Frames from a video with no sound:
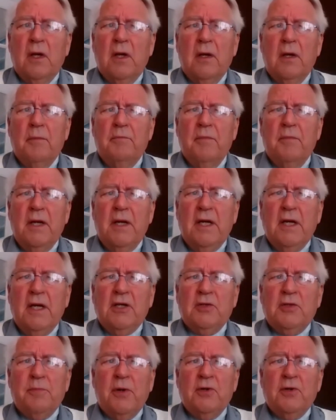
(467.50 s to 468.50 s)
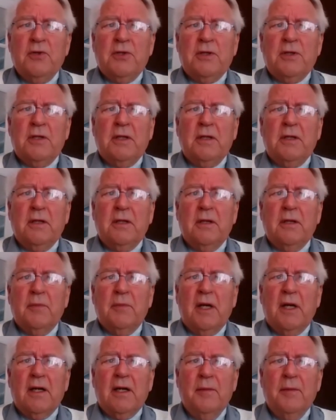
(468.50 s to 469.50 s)
my next posting,
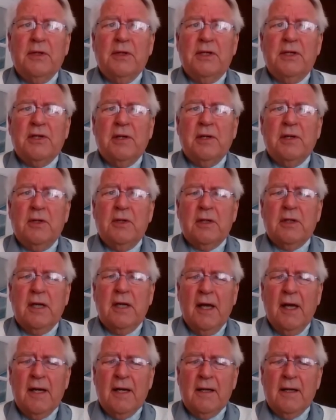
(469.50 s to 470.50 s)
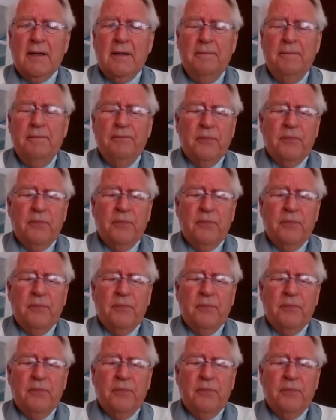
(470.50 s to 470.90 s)
my company sent me to Canada,